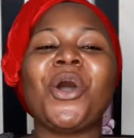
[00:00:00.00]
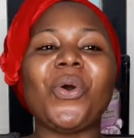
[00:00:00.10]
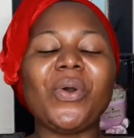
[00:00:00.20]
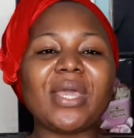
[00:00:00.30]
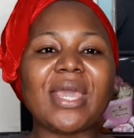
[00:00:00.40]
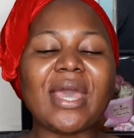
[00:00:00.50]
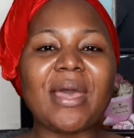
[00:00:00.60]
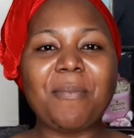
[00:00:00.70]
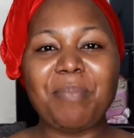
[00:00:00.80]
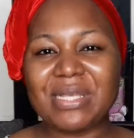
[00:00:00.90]
Okay,
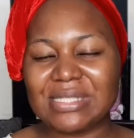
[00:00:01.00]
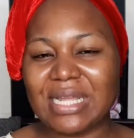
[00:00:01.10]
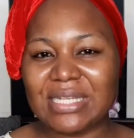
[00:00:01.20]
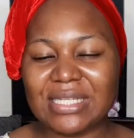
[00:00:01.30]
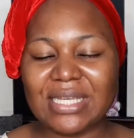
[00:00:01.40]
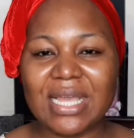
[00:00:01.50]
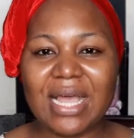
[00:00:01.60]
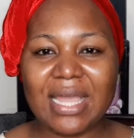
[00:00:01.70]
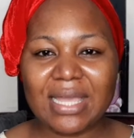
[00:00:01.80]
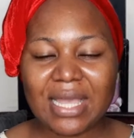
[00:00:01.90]
personally
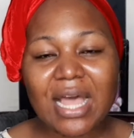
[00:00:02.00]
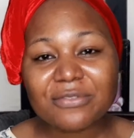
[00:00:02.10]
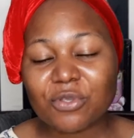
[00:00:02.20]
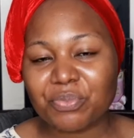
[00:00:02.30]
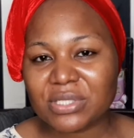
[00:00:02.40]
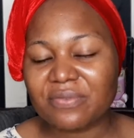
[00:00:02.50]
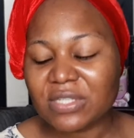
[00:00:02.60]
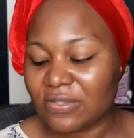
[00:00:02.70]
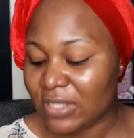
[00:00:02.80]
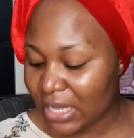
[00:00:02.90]
I have some
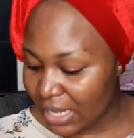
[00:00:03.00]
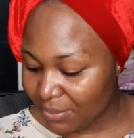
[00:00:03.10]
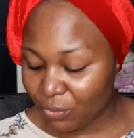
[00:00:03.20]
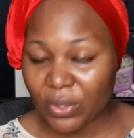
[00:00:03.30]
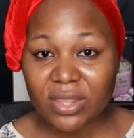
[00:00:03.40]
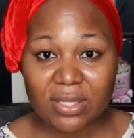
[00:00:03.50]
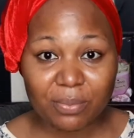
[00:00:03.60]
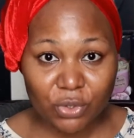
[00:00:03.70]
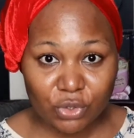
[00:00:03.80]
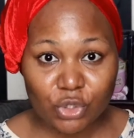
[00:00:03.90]
preservatives here I'm
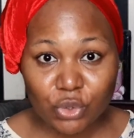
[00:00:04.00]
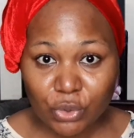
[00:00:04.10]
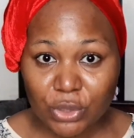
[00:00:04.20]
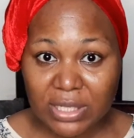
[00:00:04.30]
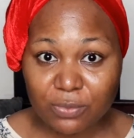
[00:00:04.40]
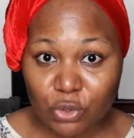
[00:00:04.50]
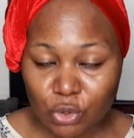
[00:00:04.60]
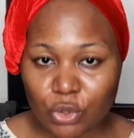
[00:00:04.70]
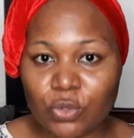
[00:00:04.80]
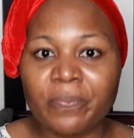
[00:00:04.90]
going to show them to
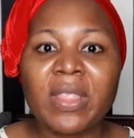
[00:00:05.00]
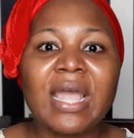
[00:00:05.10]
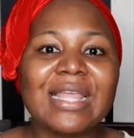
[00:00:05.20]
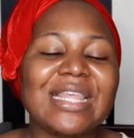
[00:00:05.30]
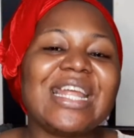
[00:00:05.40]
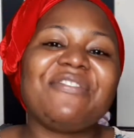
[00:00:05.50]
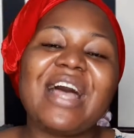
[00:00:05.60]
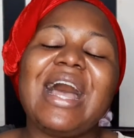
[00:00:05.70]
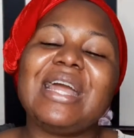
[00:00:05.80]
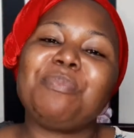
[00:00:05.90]
you that I've
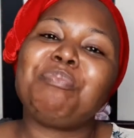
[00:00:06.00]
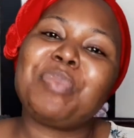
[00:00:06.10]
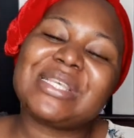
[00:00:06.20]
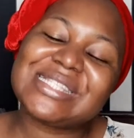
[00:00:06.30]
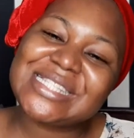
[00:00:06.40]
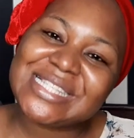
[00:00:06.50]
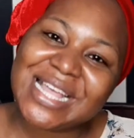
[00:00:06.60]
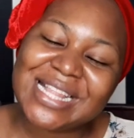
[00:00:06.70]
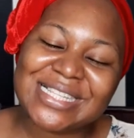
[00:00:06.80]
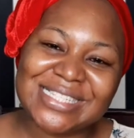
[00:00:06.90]
had
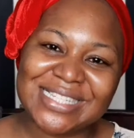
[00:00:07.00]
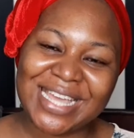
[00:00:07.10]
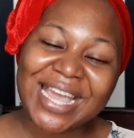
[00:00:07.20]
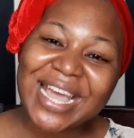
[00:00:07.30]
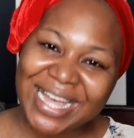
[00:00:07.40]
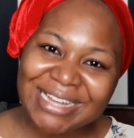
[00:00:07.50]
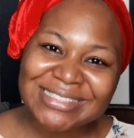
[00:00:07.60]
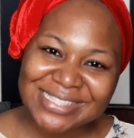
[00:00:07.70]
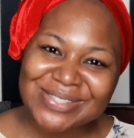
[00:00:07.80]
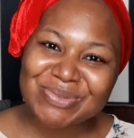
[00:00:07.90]
personal
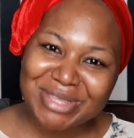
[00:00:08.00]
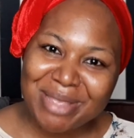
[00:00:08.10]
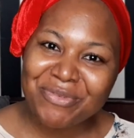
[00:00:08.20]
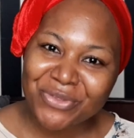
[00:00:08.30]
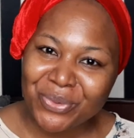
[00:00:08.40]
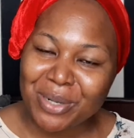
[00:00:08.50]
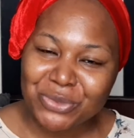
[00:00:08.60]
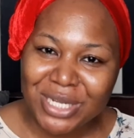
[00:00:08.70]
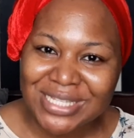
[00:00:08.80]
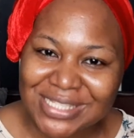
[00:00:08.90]
encounters with them, if you know what I'm
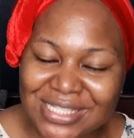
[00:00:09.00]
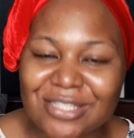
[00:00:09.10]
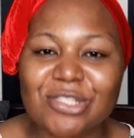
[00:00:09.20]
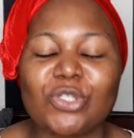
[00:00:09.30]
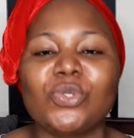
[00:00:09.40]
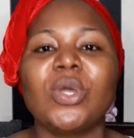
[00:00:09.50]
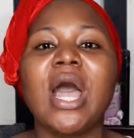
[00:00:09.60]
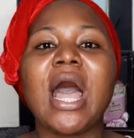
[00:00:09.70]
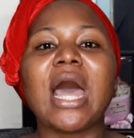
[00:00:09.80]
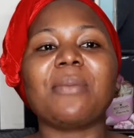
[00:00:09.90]
trying to say to you,
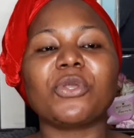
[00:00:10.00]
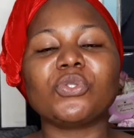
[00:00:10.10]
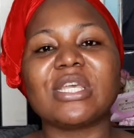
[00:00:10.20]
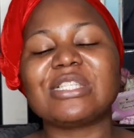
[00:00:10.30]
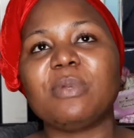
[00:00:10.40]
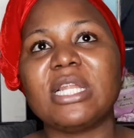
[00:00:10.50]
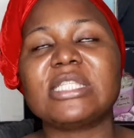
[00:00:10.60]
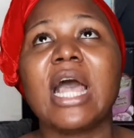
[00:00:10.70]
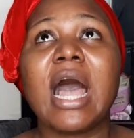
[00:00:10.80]
and I'm going to explain it.